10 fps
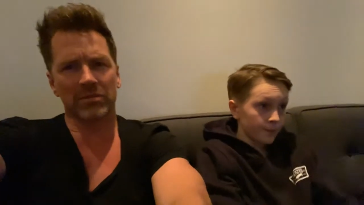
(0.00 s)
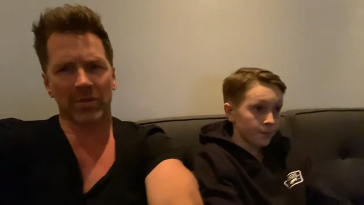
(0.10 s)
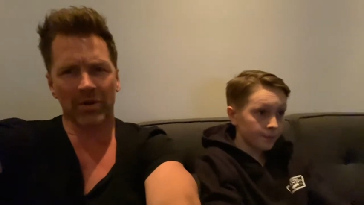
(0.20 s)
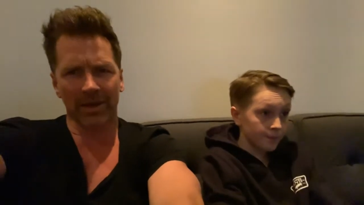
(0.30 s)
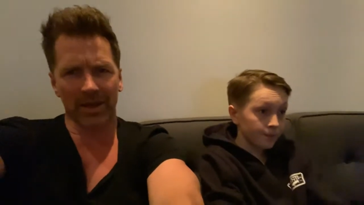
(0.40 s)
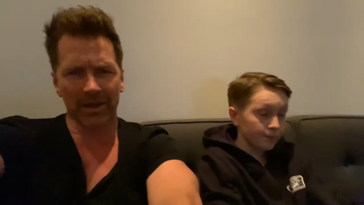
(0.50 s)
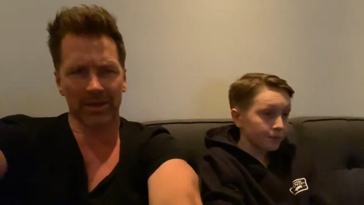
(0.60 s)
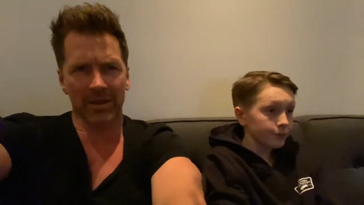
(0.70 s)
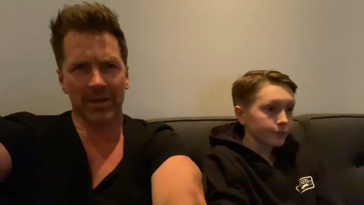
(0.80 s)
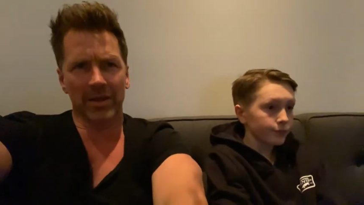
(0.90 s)
Speaker 1: okay.
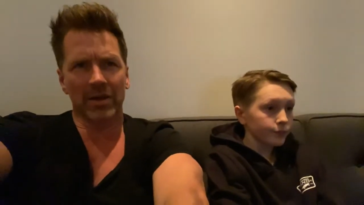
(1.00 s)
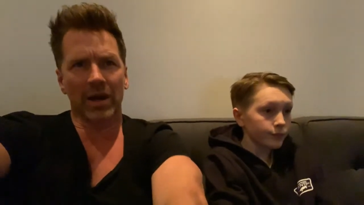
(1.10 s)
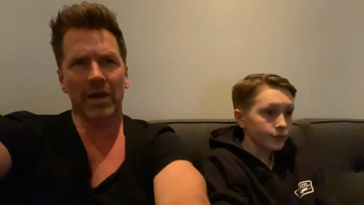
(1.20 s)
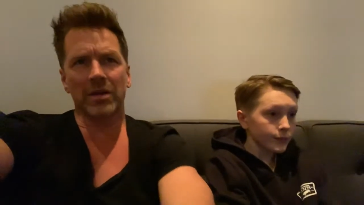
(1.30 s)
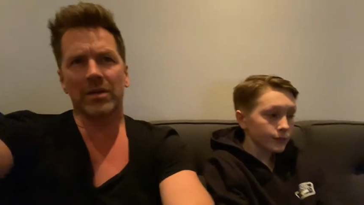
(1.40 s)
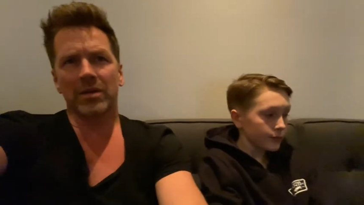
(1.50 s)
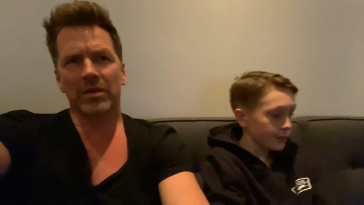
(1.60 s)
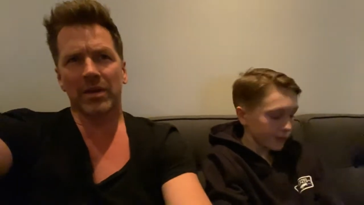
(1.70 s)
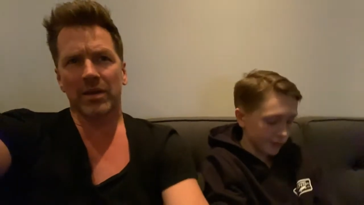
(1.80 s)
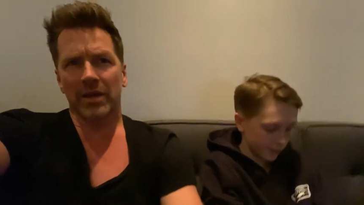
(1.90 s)
I don't know
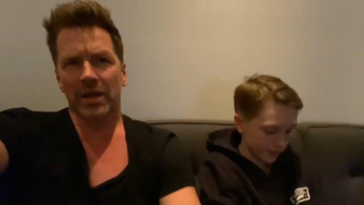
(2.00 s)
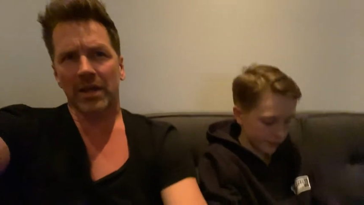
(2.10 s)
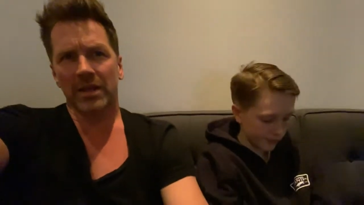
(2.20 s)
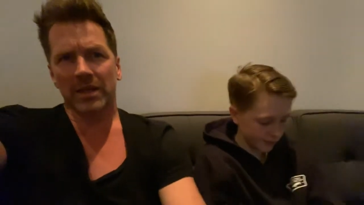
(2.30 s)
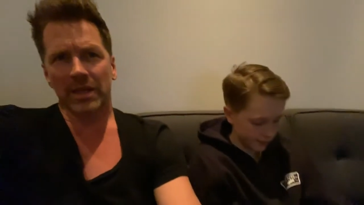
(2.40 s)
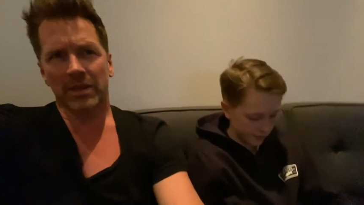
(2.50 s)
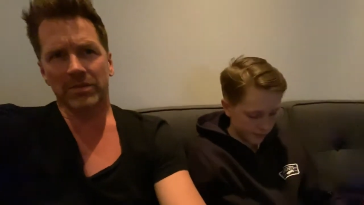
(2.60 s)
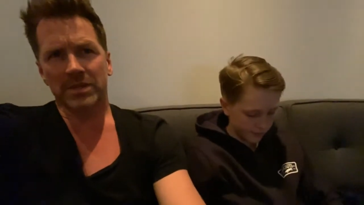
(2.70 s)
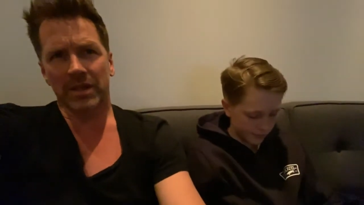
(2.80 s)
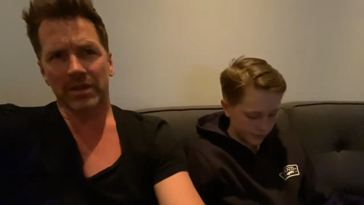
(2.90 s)
that uh, that he
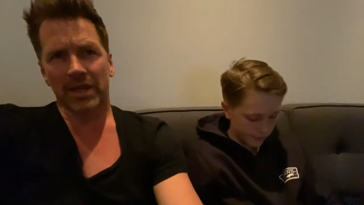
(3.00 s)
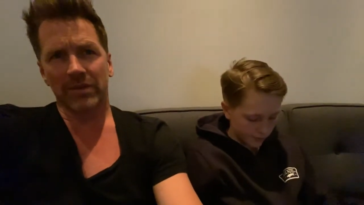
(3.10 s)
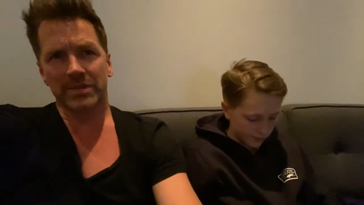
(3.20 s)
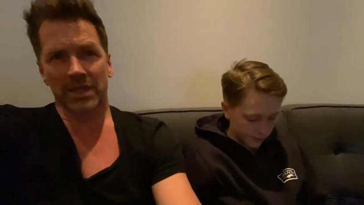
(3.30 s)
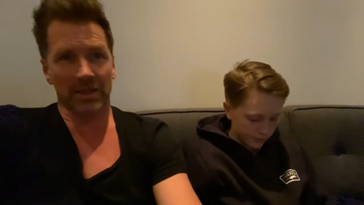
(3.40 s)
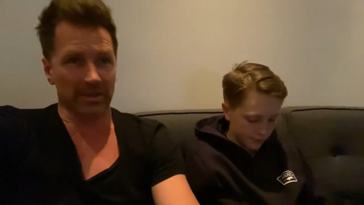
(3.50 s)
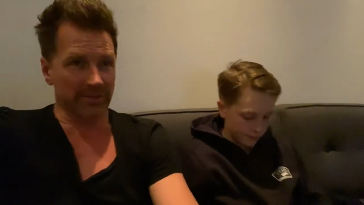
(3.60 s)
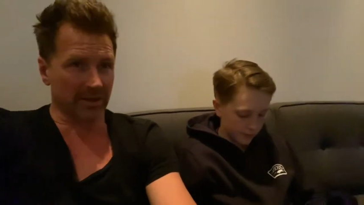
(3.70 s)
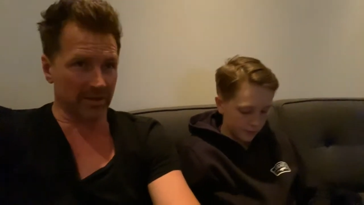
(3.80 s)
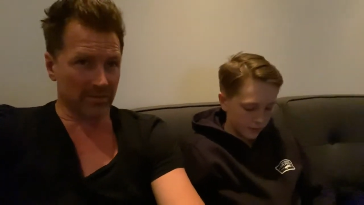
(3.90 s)
was there. Then he went to
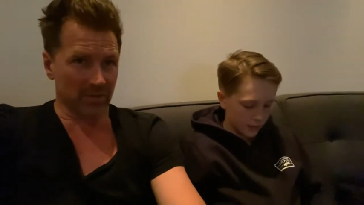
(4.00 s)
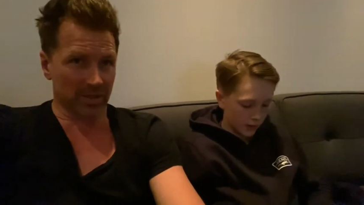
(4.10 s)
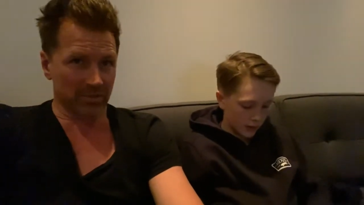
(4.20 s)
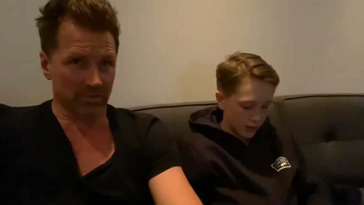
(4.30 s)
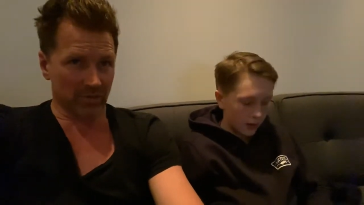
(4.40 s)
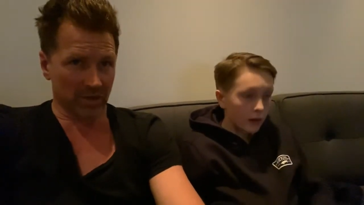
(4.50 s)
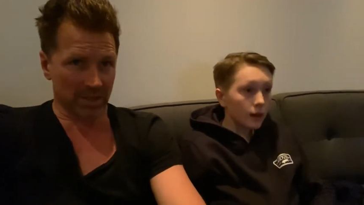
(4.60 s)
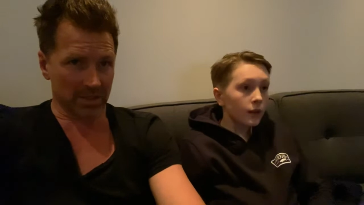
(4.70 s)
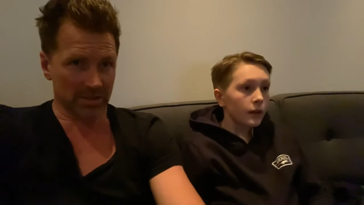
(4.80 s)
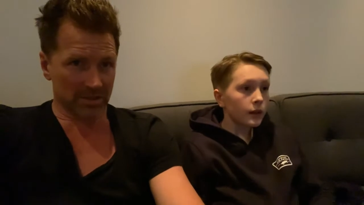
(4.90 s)
Cleveland and won
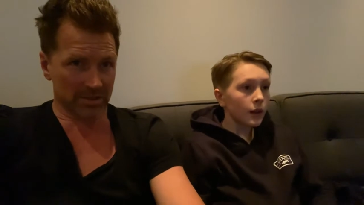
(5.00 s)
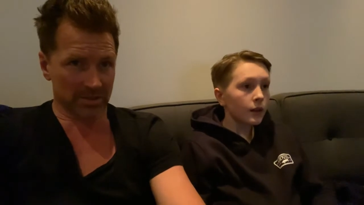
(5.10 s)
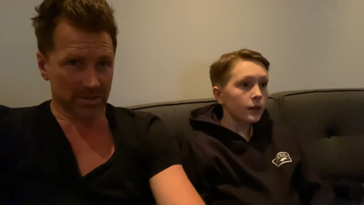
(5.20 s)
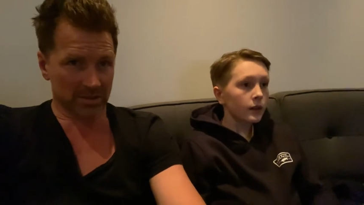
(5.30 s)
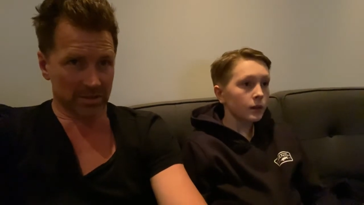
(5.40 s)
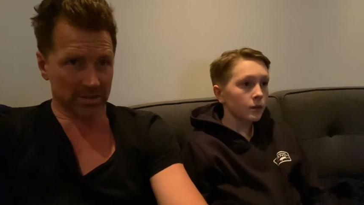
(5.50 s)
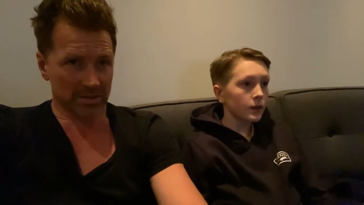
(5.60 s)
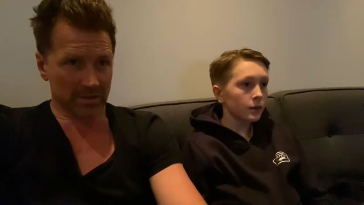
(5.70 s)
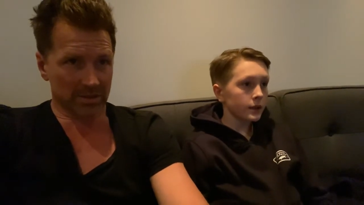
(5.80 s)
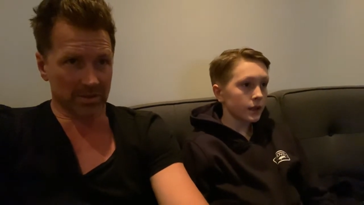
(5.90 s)
one.
Speaker 2: Yeah, he
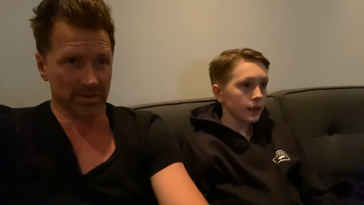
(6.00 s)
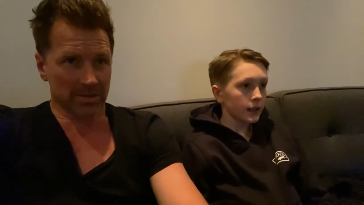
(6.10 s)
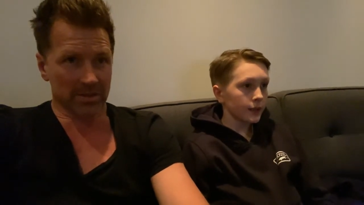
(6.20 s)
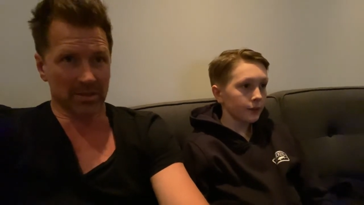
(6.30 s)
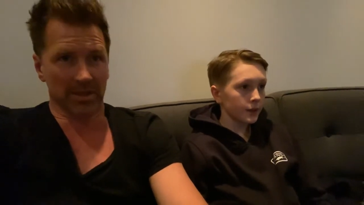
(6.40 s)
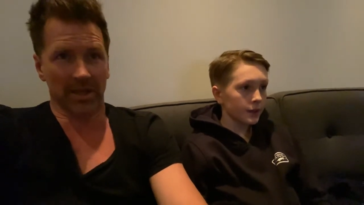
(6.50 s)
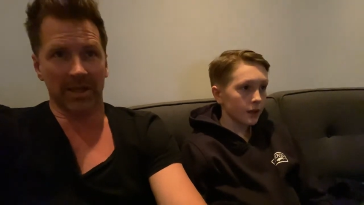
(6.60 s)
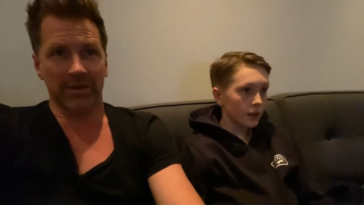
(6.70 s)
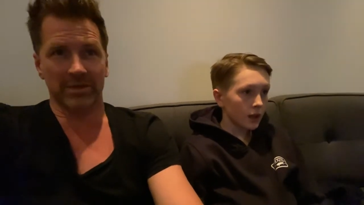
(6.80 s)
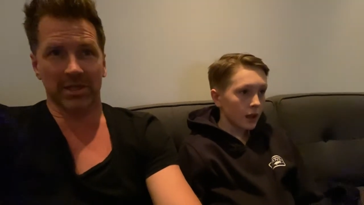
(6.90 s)
went, to Cleveland. And
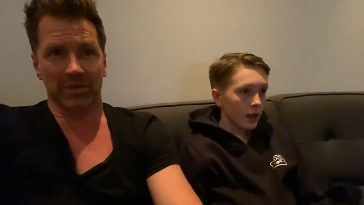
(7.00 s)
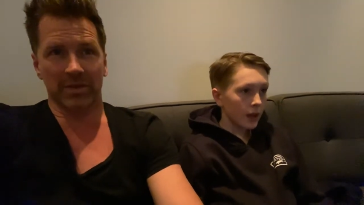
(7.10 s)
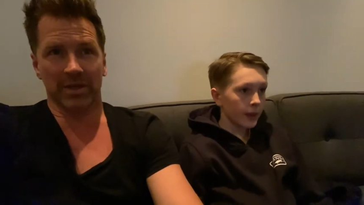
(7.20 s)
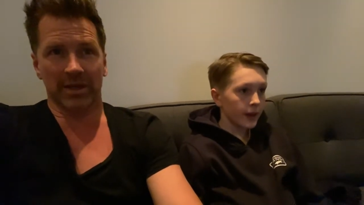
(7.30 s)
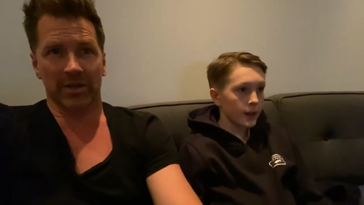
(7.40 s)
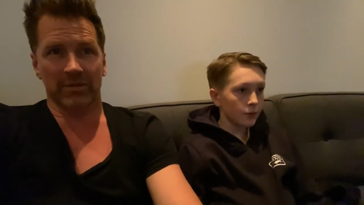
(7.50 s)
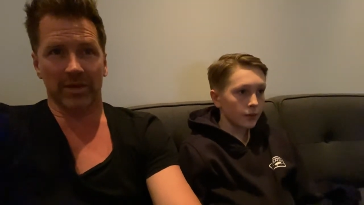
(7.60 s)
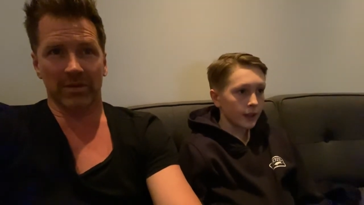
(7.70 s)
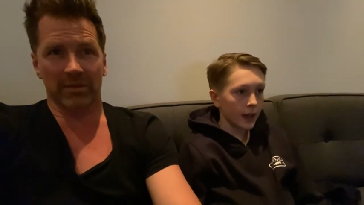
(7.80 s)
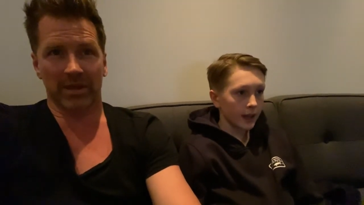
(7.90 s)
now
Speaker 1: he's going to win and another he, one
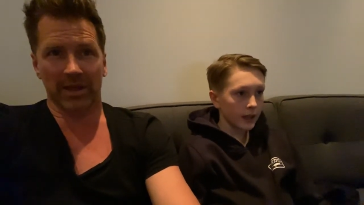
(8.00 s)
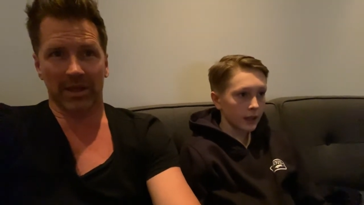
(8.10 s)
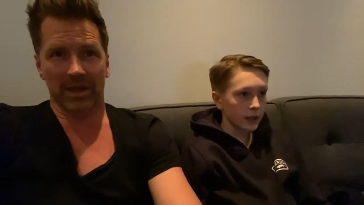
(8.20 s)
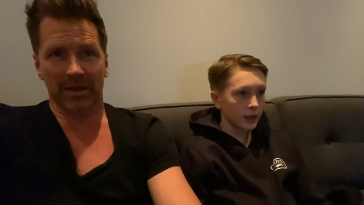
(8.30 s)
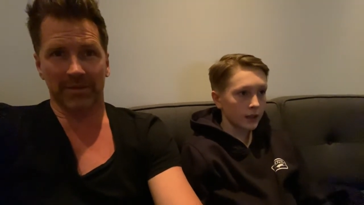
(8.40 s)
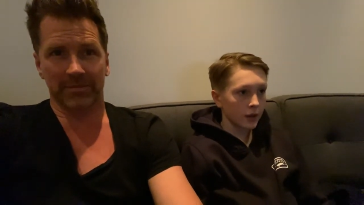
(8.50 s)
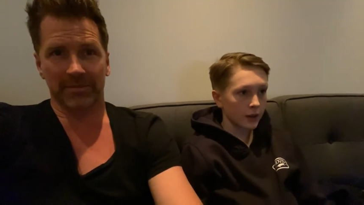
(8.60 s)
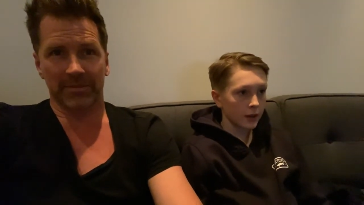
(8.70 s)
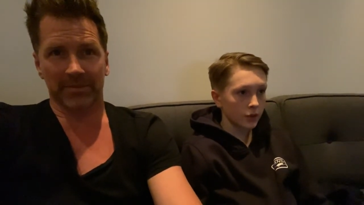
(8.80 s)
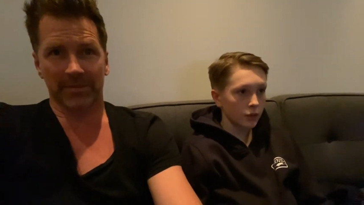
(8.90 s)
yeah, with he, LA. he
Speaker 2: turned
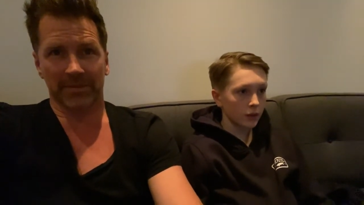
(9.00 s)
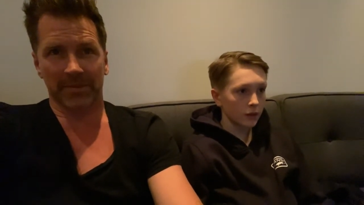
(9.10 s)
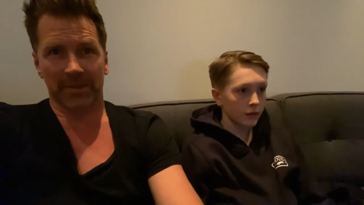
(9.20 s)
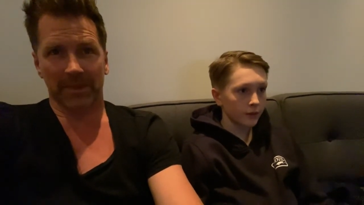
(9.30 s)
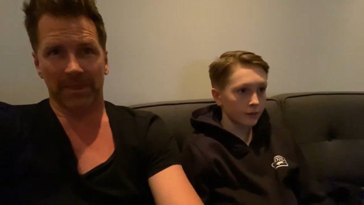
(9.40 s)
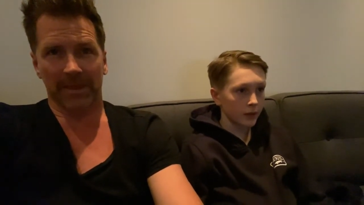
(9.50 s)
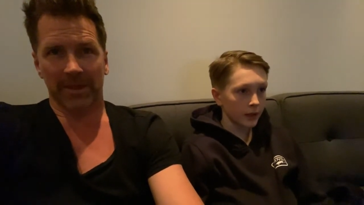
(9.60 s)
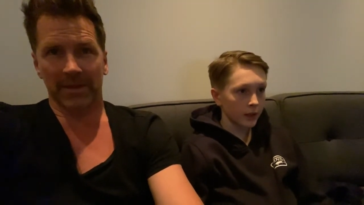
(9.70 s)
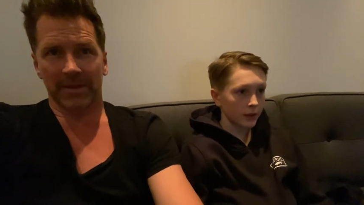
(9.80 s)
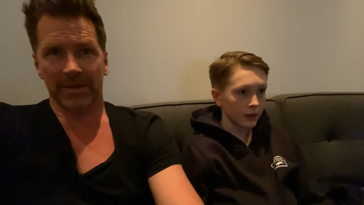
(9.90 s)
into a
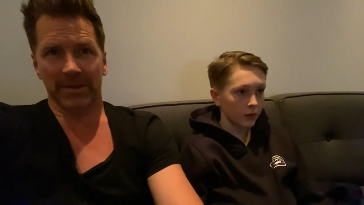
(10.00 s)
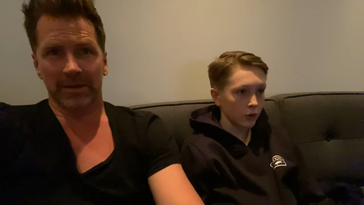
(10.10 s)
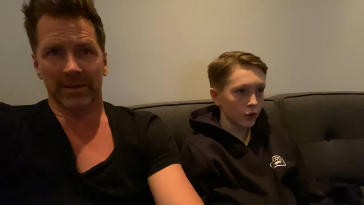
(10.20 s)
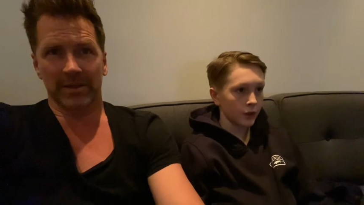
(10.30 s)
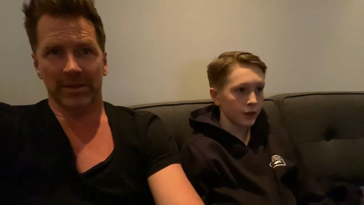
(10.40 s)
really good